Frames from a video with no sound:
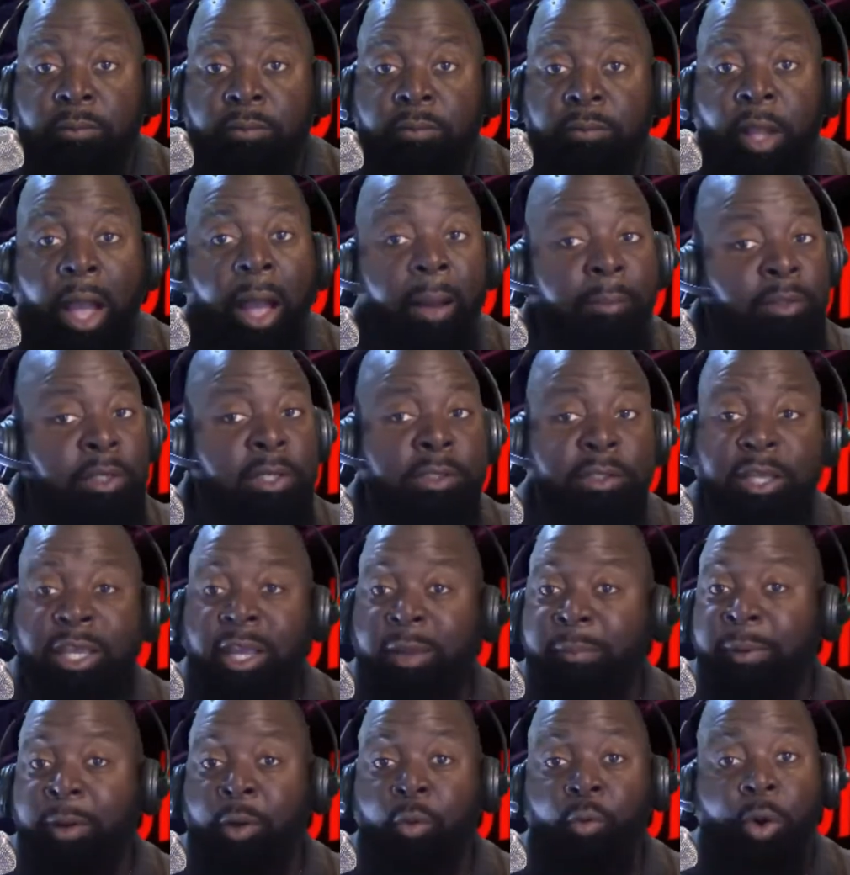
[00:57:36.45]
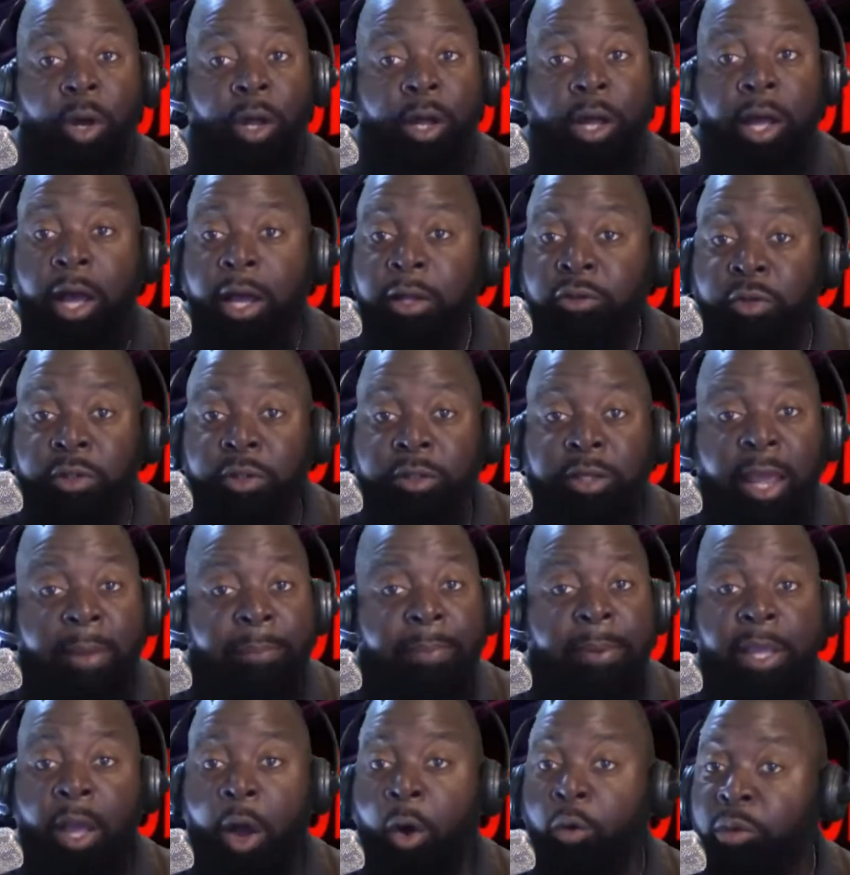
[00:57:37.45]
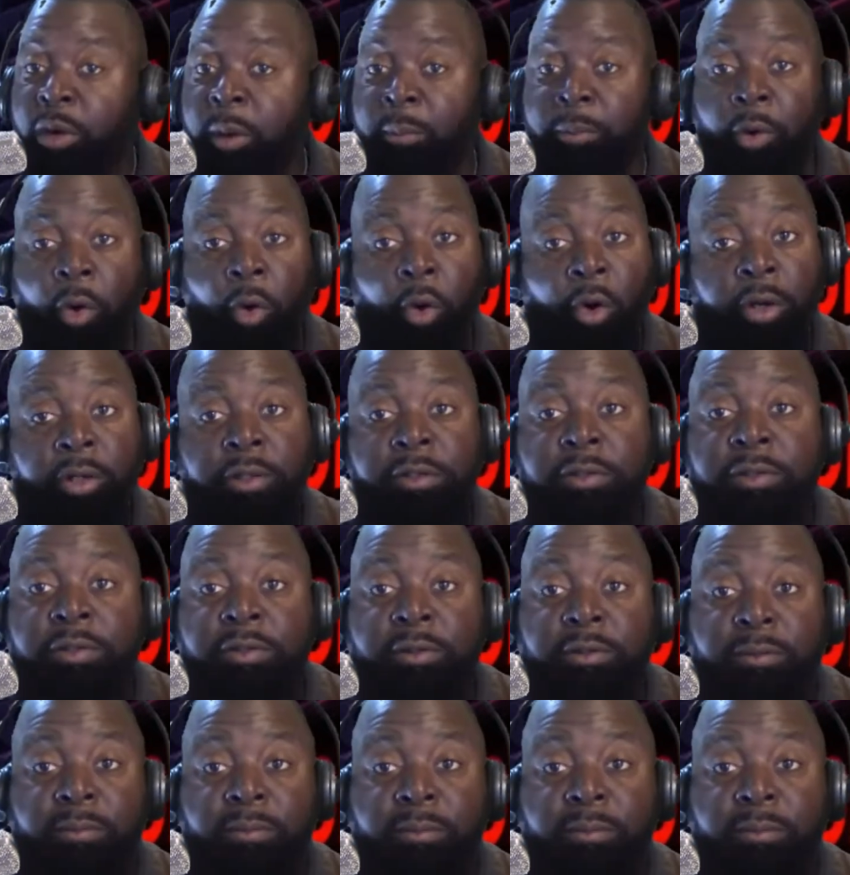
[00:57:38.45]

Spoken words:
I'm just keeping it 100. They be on them daughters.